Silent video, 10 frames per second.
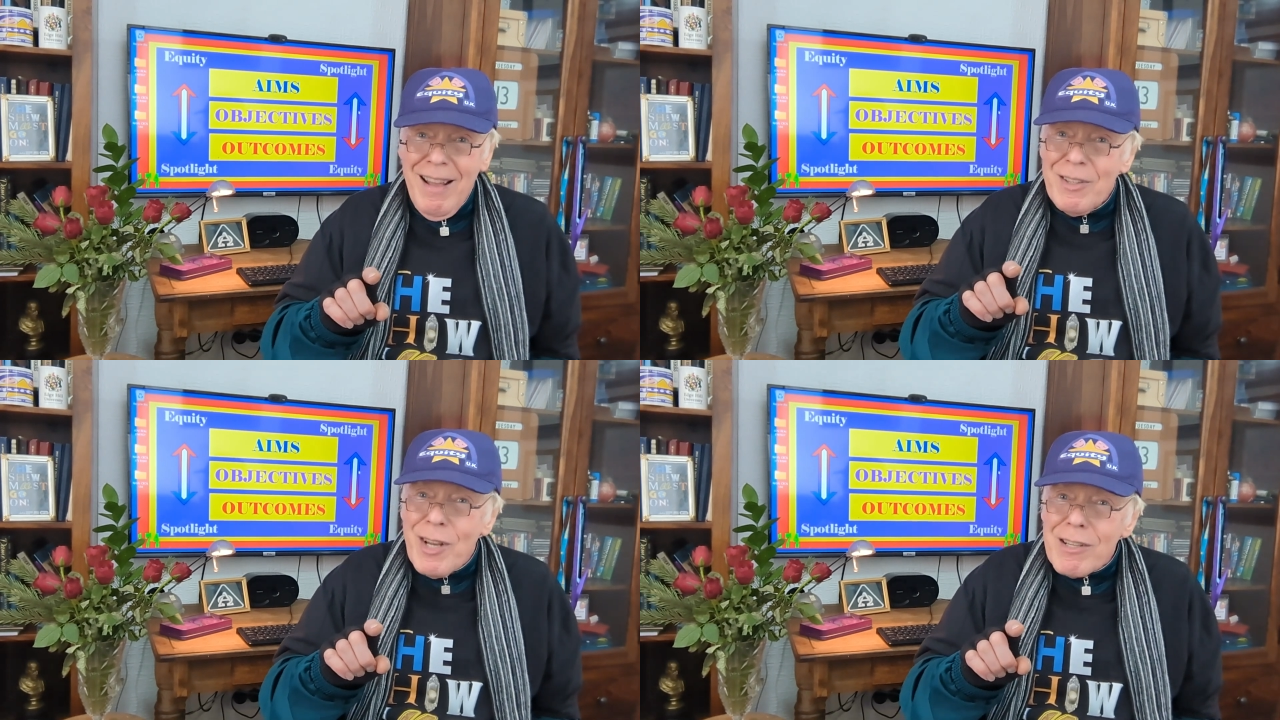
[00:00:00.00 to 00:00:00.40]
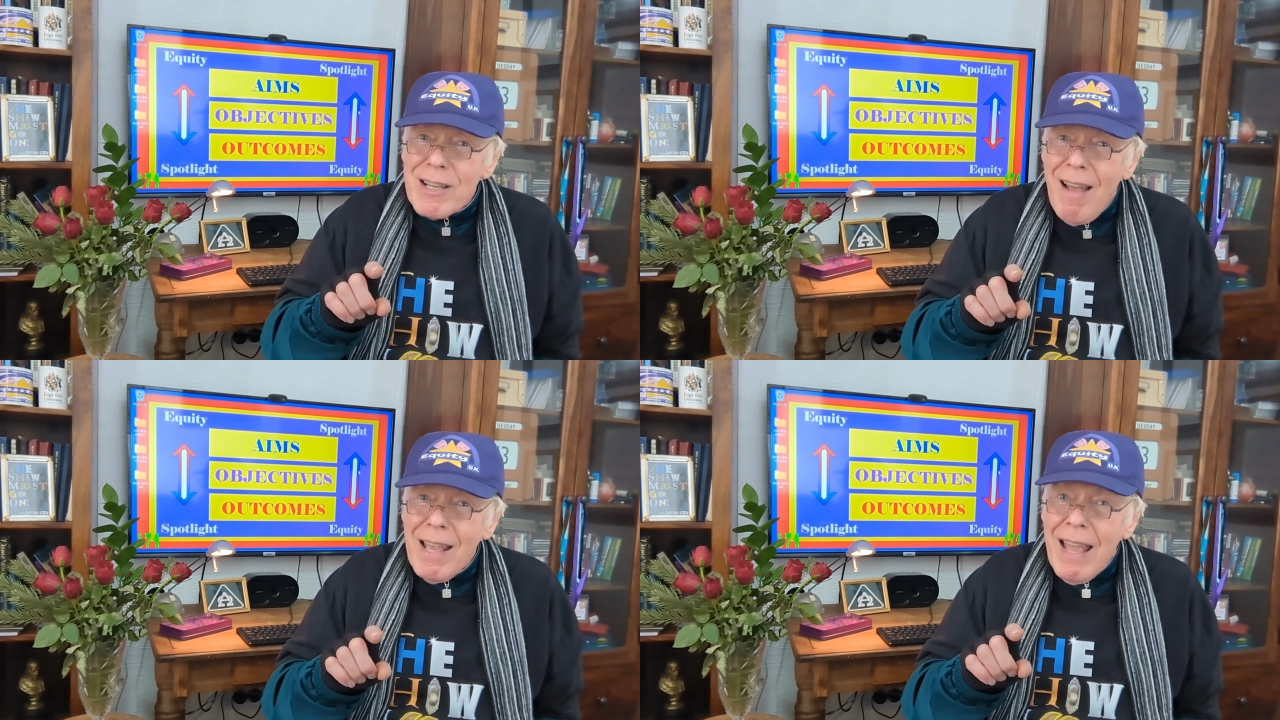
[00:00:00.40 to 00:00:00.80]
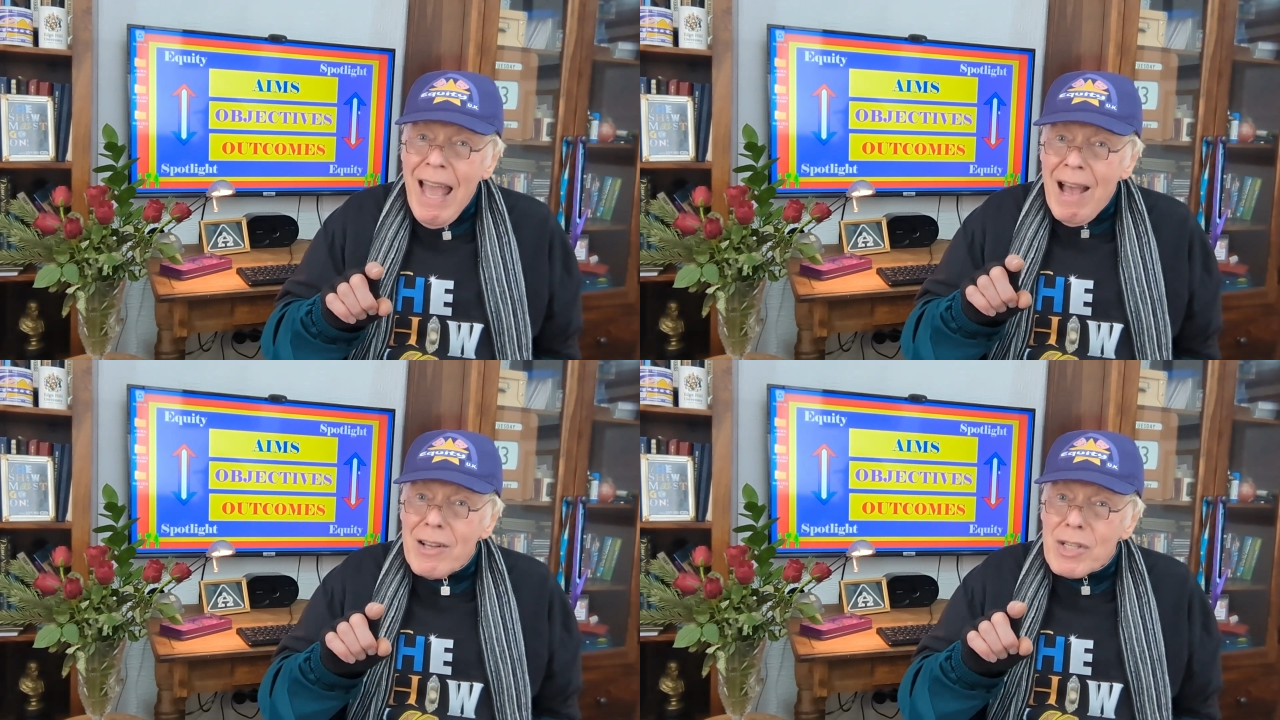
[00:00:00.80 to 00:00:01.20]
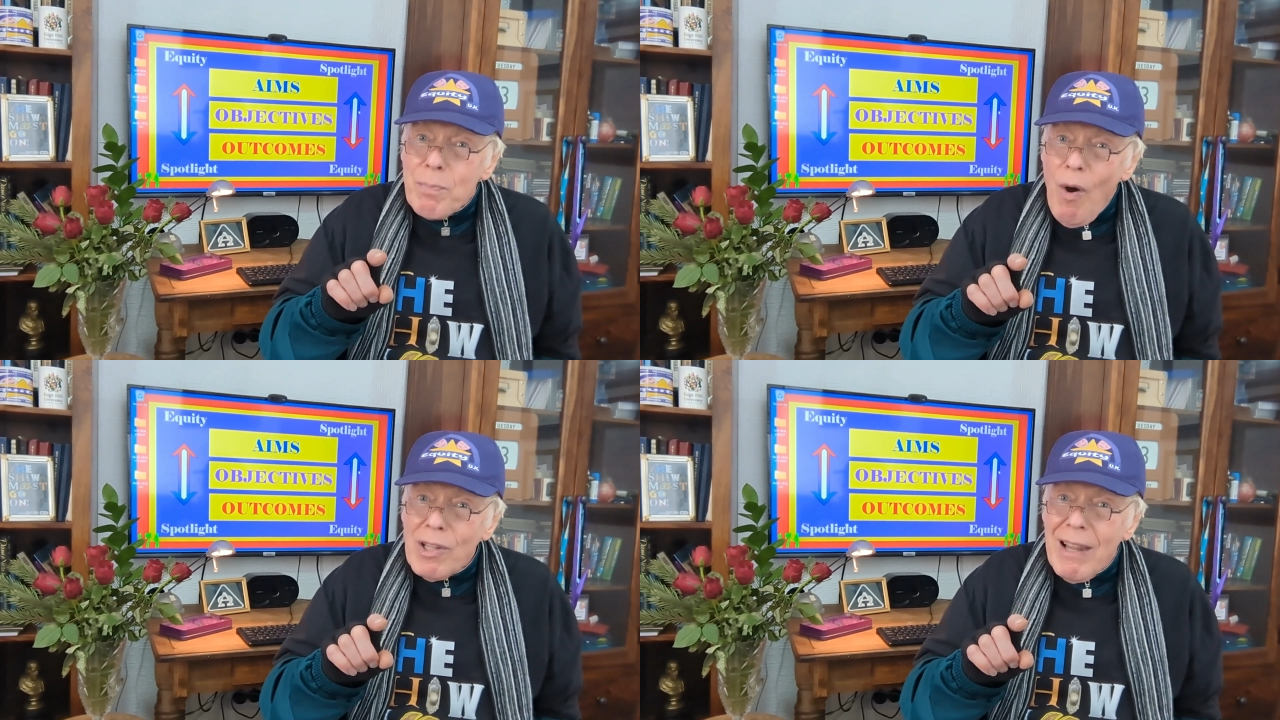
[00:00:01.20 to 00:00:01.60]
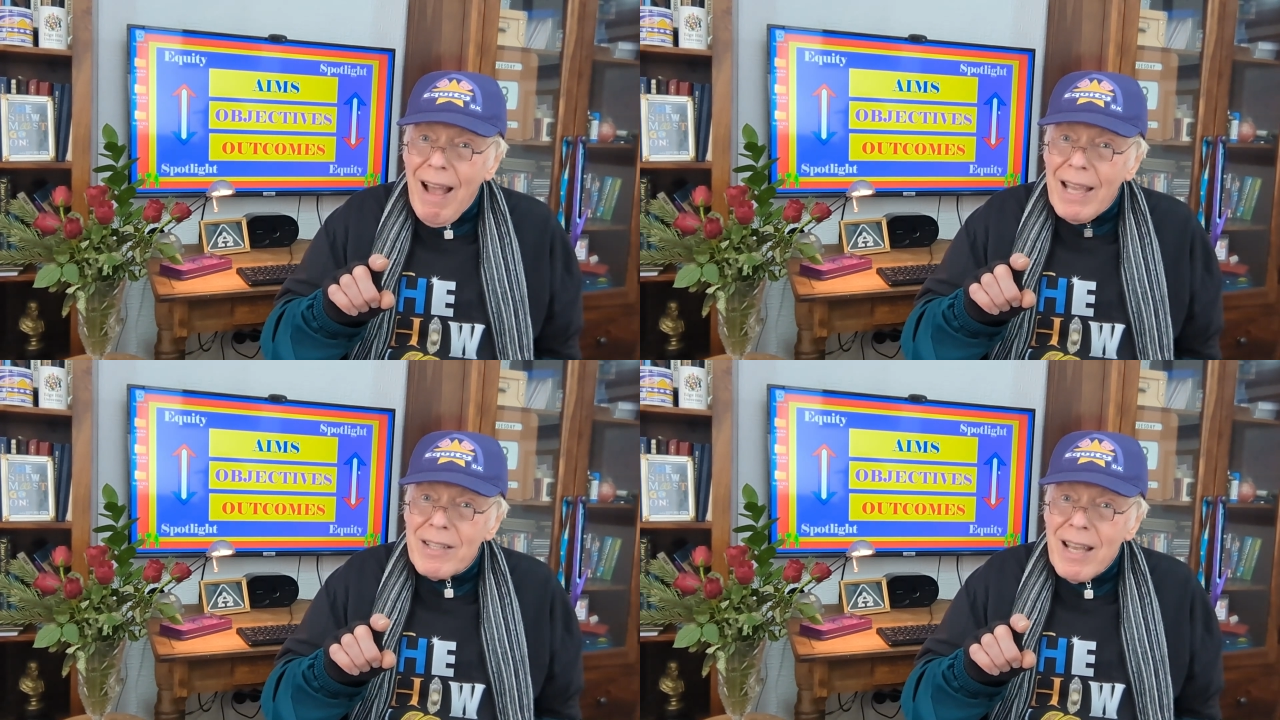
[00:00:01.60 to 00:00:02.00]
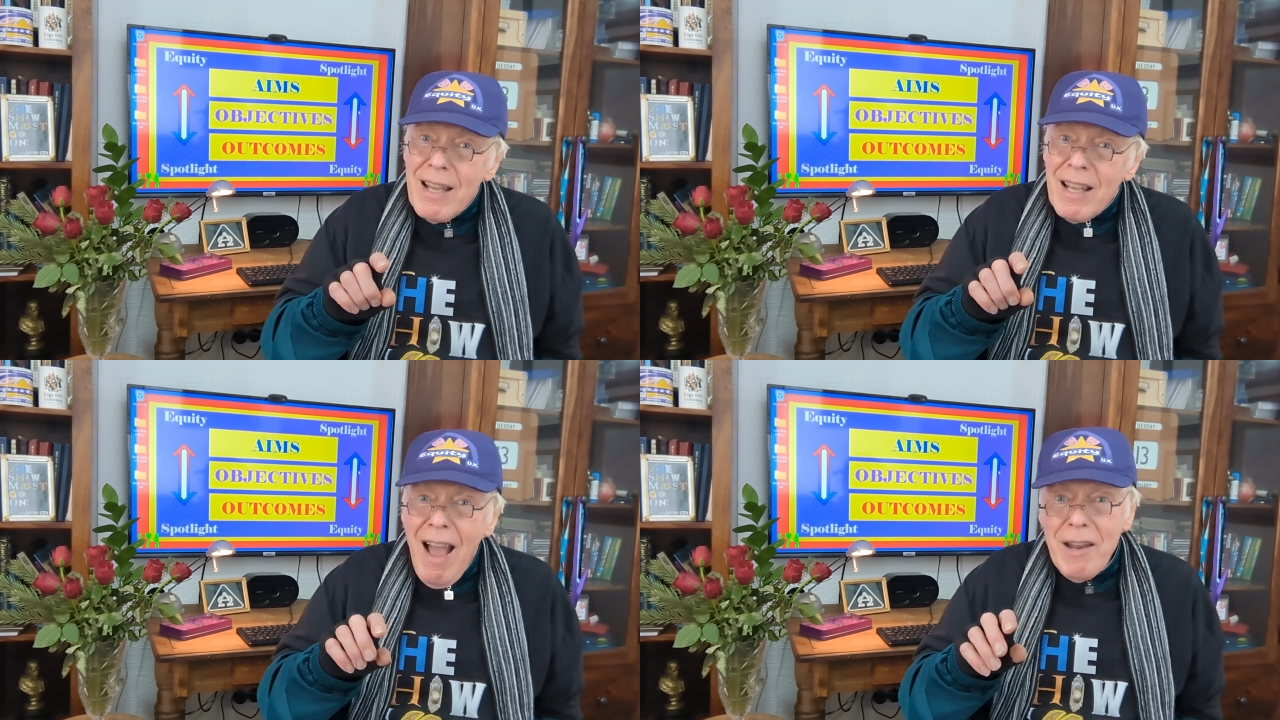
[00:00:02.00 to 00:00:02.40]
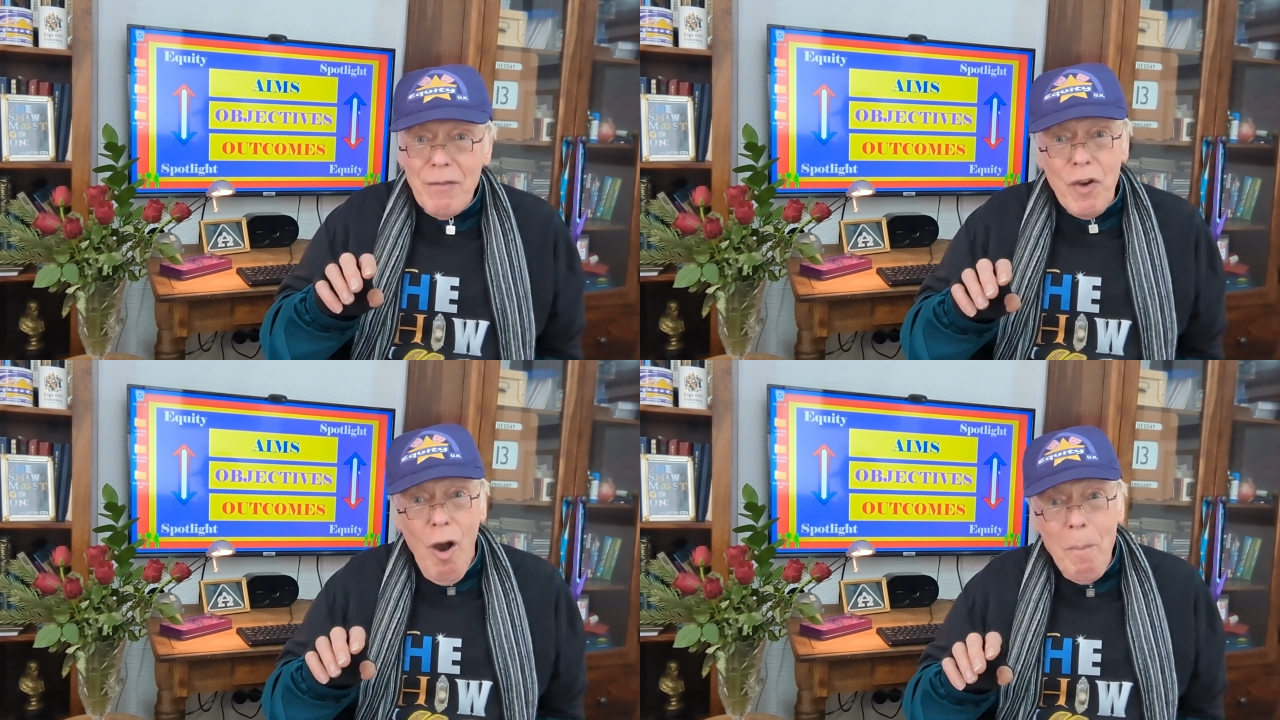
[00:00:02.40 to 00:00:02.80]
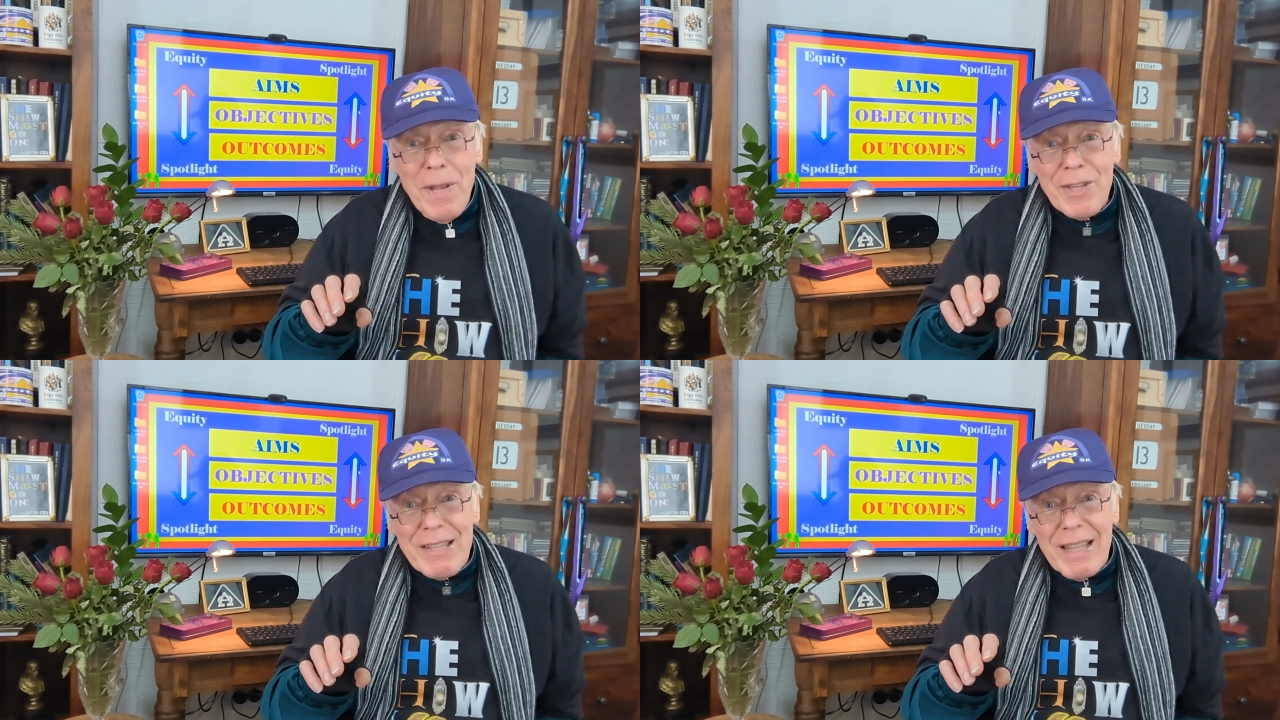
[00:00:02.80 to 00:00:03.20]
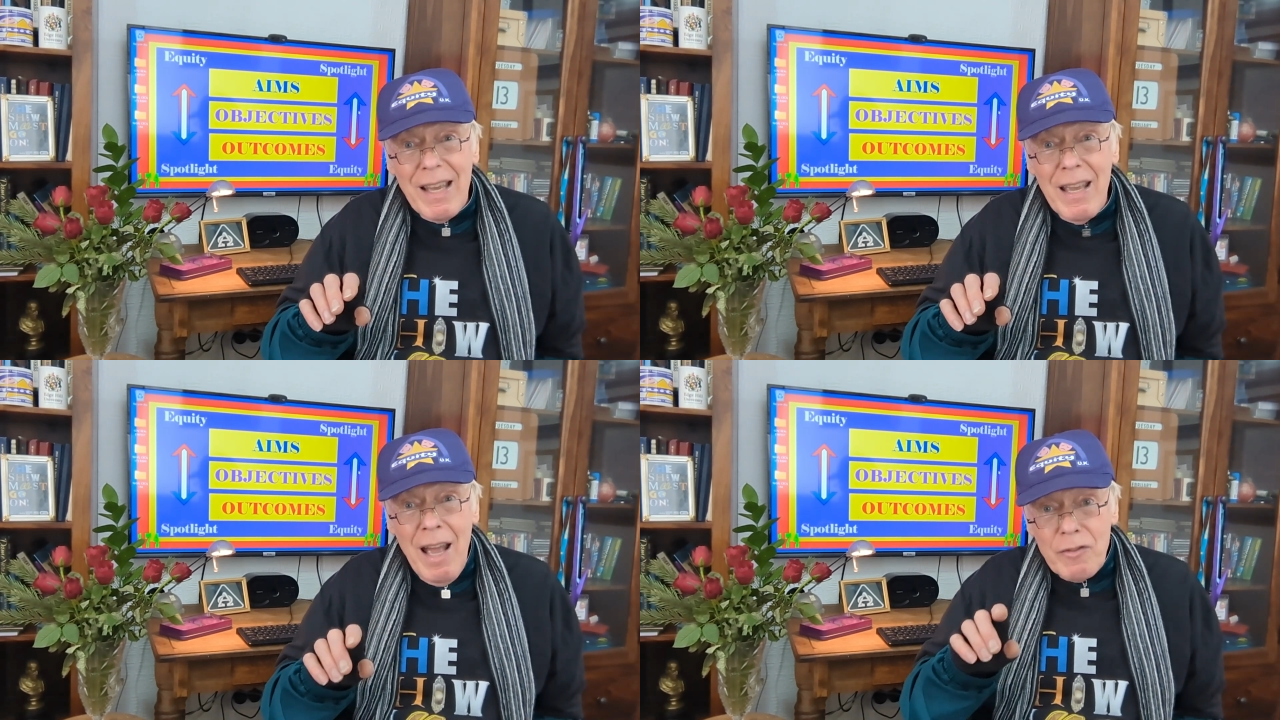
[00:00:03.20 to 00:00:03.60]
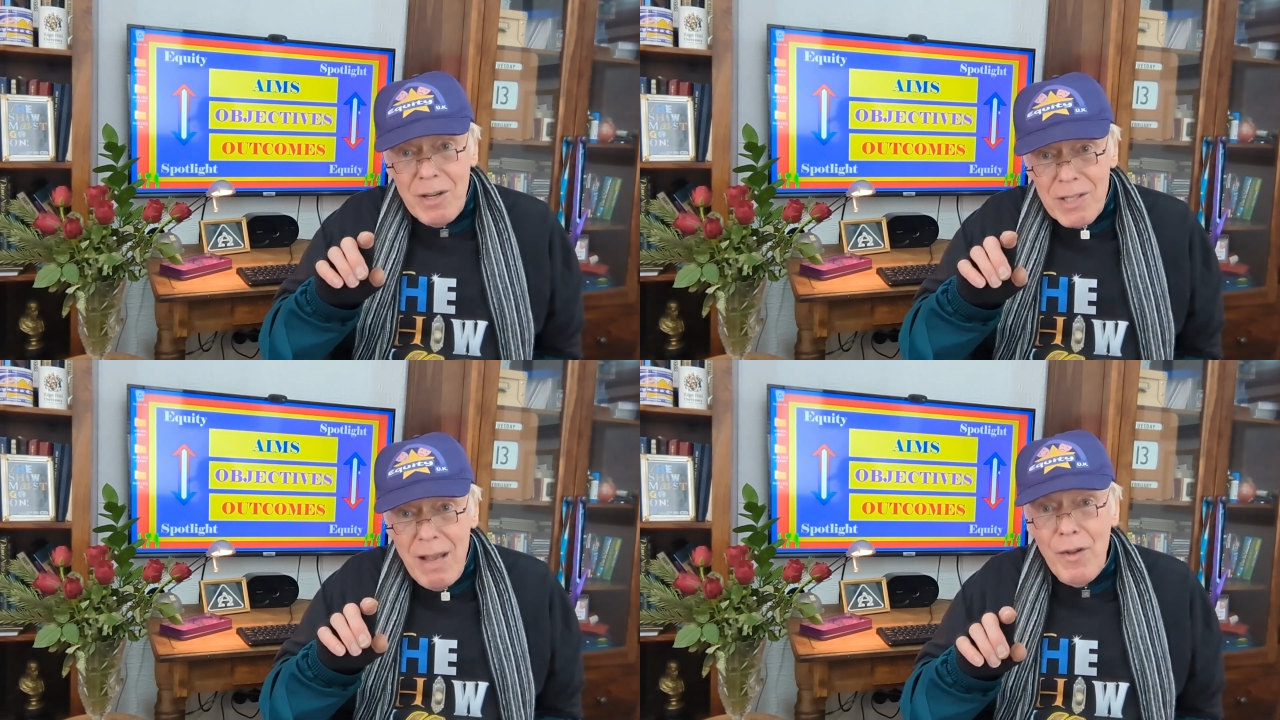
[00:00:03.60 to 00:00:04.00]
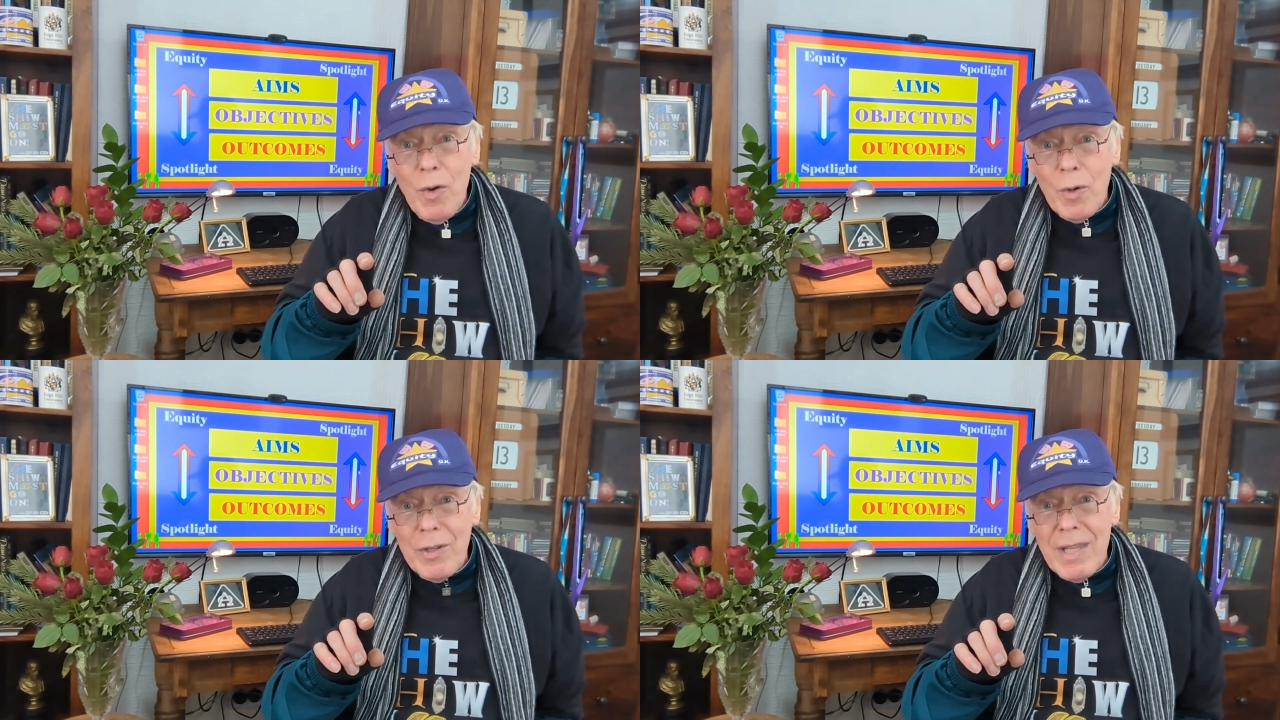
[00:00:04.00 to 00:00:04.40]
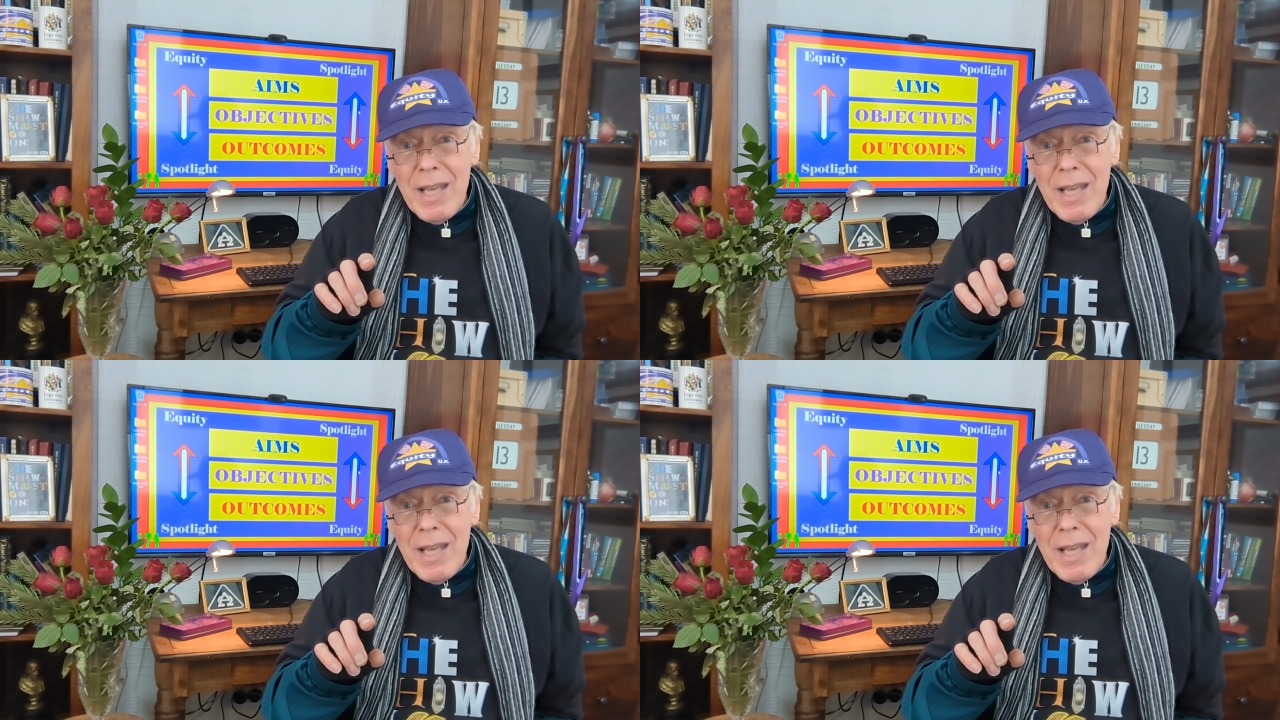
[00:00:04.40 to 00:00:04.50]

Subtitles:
Just like Spotlight kind of copied, did they? Just have a look at